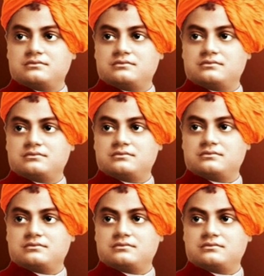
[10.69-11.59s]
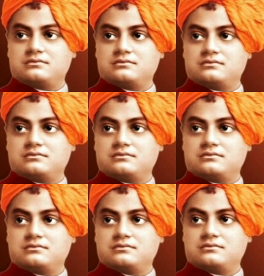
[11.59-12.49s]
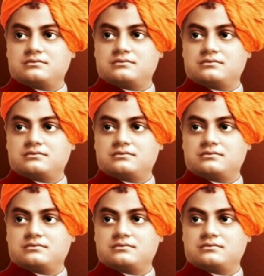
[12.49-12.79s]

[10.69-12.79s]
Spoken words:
Nobody speaks.